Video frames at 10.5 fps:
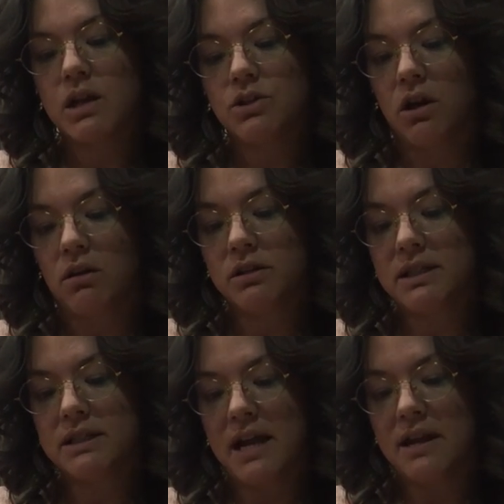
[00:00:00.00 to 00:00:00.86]
Charles
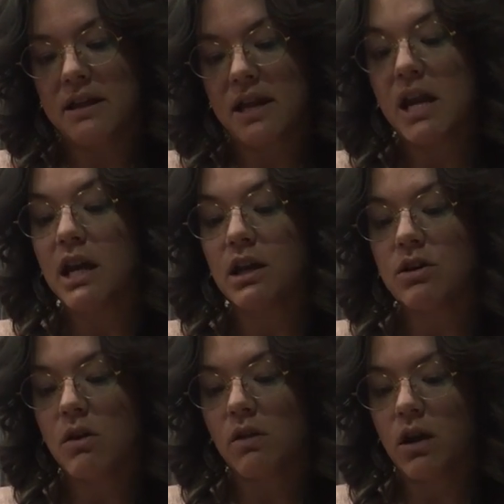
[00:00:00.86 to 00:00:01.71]
decided that he could
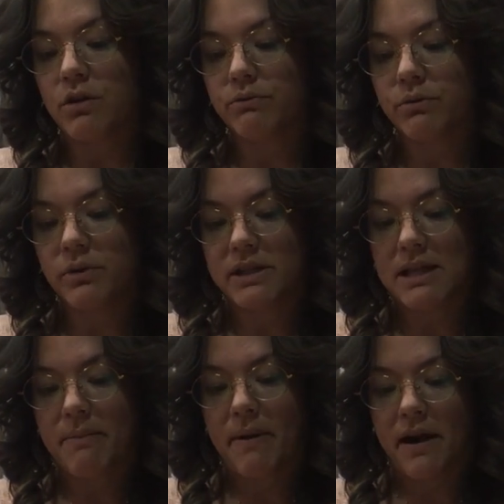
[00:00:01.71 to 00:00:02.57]
no longer rule his
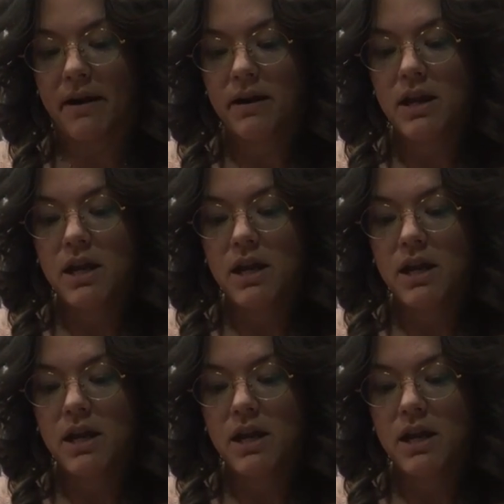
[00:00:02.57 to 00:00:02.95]
empire.